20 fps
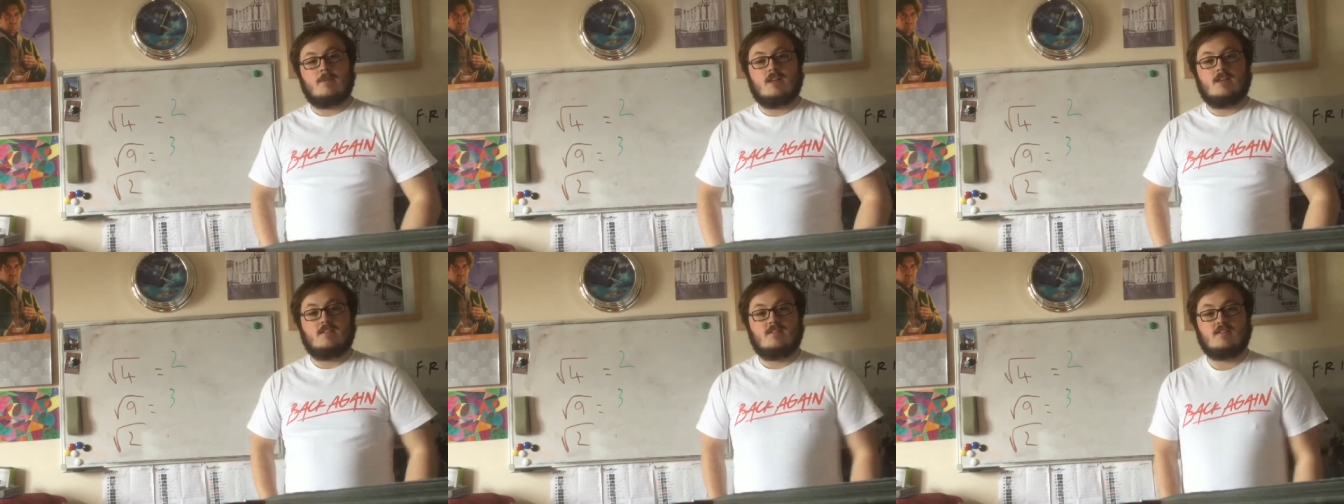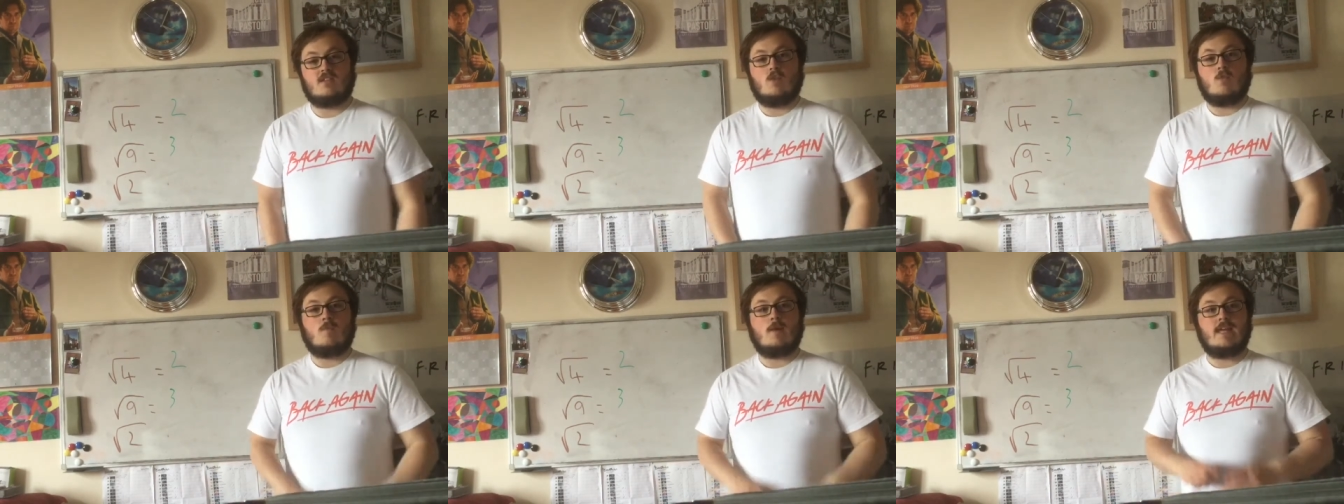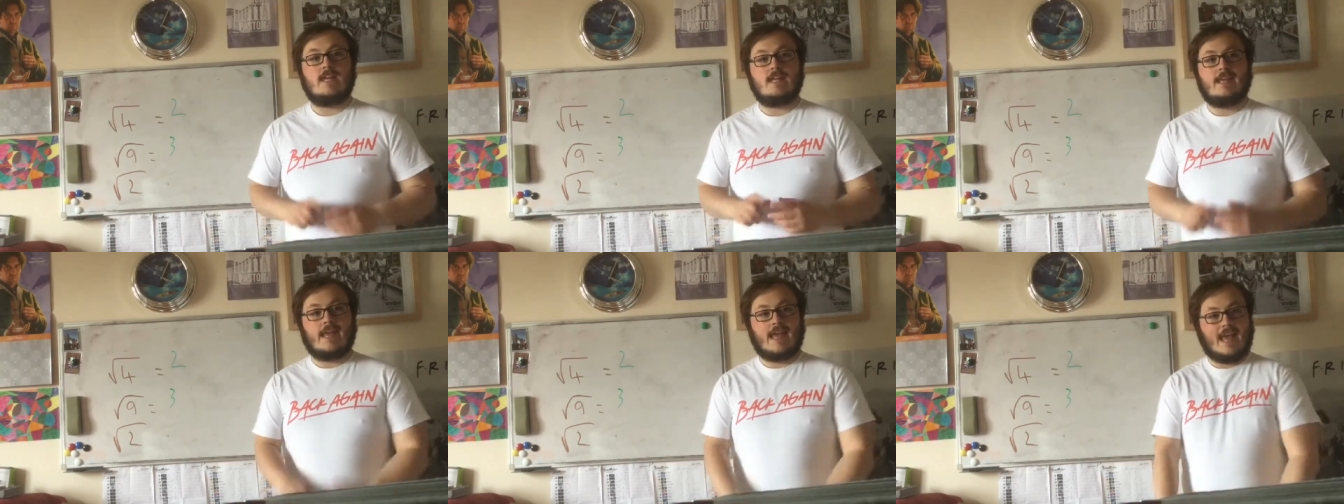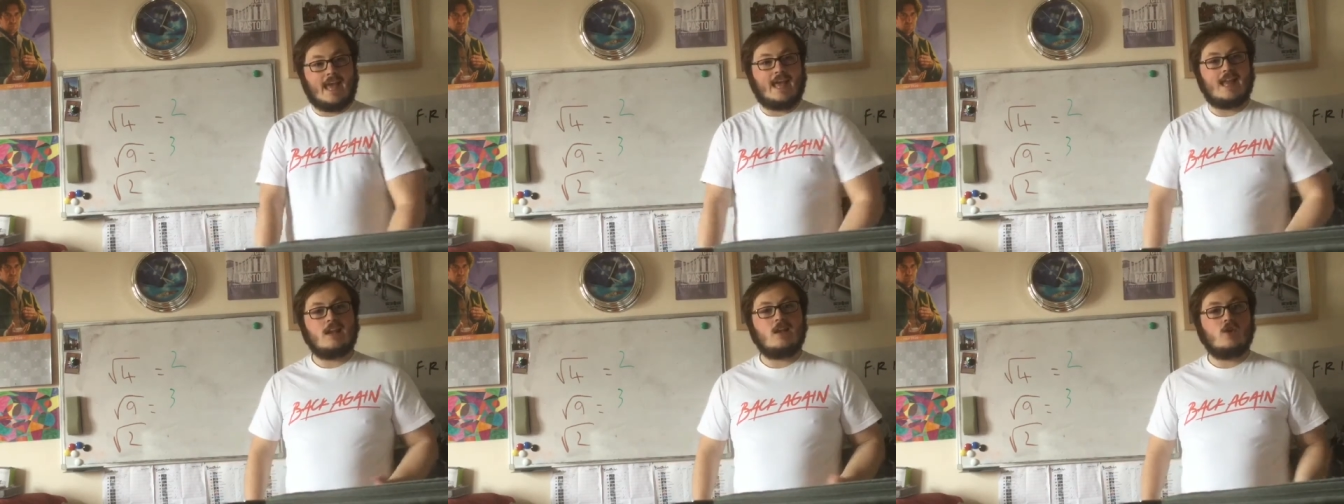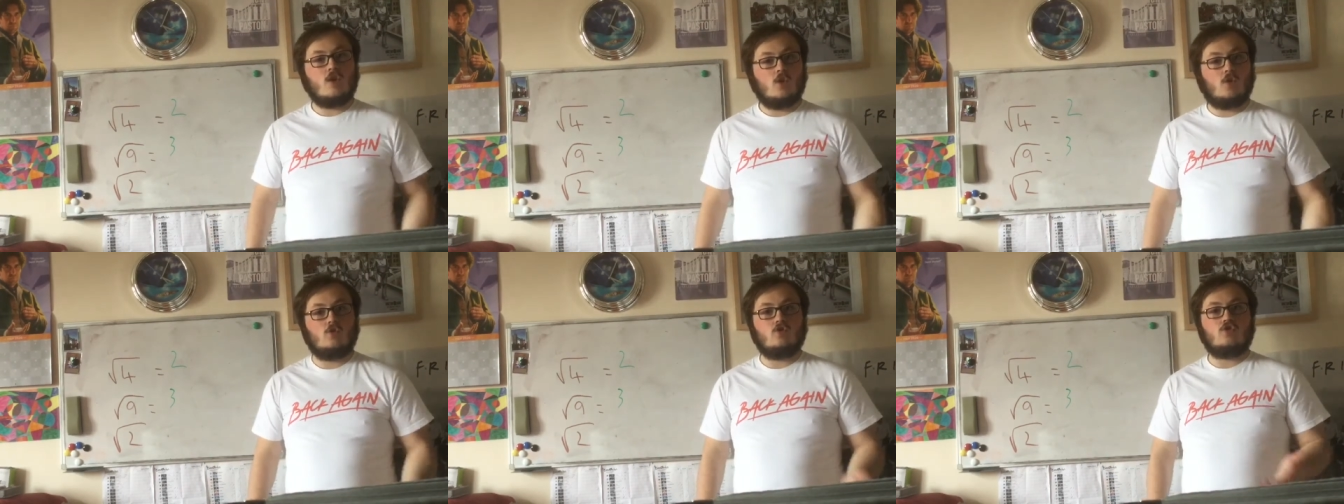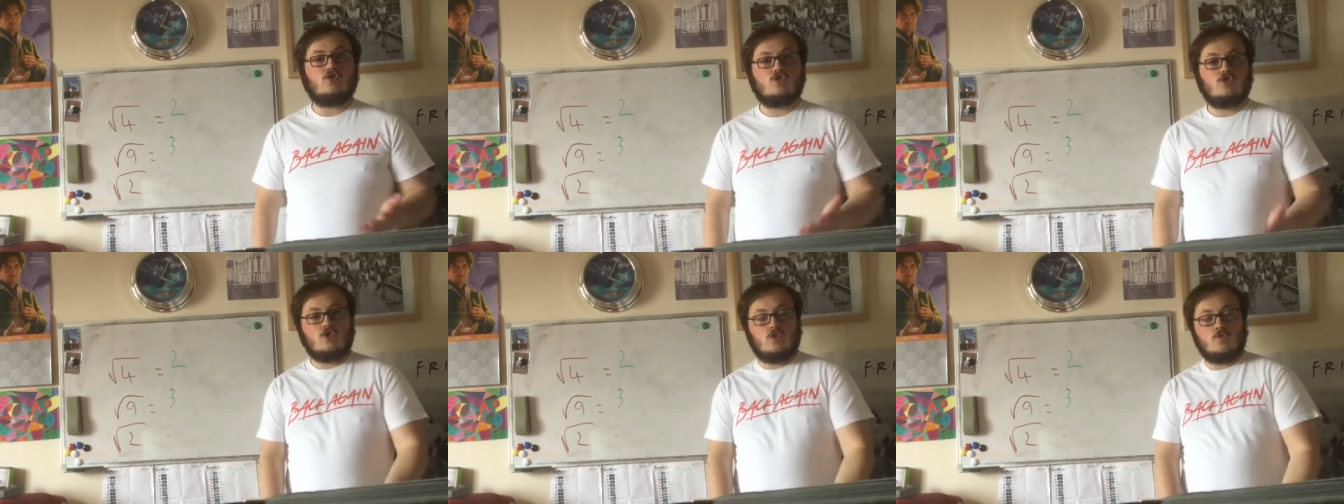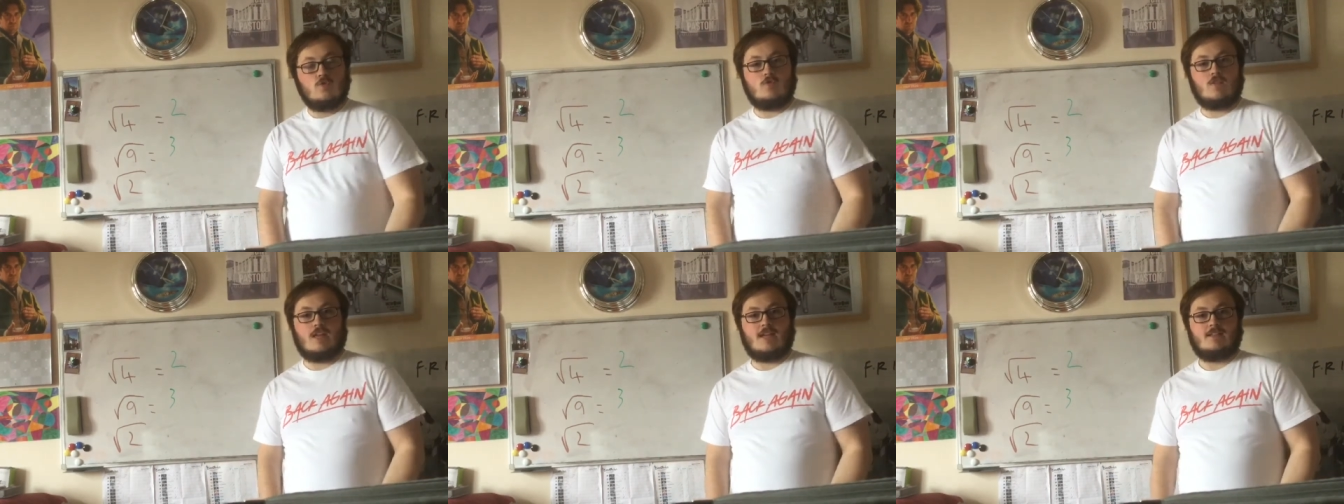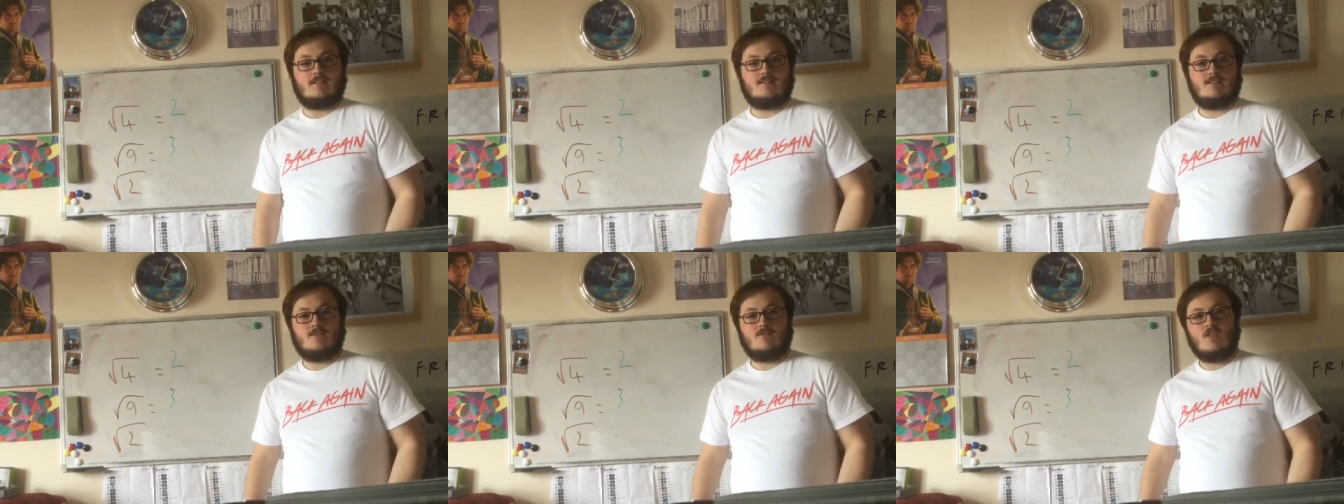so we cannot do this.